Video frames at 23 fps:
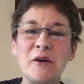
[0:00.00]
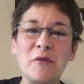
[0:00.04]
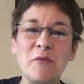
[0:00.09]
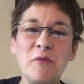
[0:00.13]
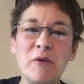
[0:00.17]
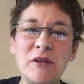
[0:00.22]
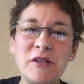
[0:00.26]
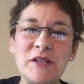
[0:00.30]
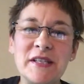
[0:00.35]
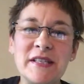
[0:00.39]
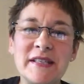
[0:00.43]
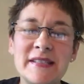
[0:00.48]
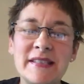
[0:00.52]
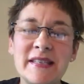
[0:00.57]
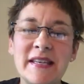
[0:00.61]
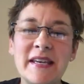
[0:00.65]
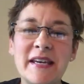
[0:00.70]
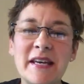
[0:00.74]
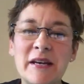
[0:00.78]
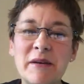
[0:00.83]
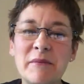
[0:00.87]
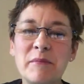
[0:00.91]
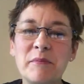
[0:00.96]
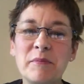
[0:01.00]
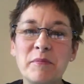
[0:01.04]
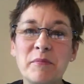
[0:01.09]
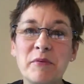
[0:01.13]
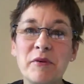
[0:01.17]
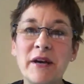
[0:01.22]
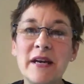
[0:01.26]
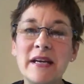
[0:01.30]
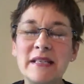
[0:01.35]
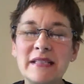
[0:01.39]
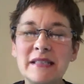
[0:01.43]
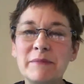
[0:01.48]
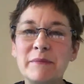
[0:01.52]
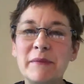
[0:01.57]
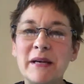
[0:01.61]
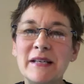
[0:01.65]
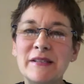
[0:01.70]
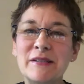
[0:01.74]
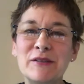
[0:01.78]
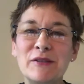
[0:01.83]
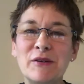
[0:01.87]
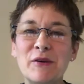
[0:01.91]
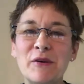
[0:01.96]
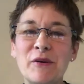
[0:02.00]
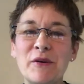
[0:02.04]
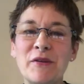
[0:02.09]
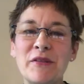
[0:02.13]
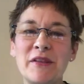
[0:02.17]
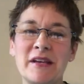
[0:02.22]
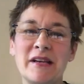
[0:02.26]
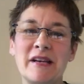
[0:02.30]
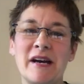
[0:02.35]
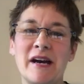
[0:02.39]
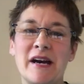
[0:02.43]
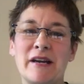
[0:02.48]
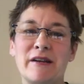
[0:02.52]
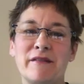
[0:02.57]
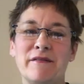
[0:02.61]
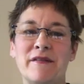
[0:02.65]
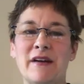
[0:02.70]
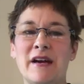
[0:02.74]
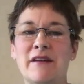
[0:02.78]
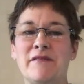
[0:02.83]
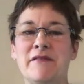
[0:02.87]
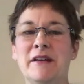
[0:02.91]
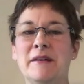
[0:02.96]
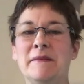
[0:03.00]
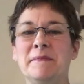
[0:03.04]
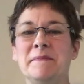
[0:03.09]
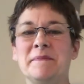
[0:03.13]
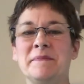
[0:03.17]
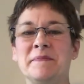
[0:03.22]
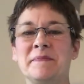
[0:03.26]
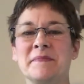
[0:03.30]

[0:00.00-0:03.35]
which is the hymn, Praise My Soul, the God of Heaven.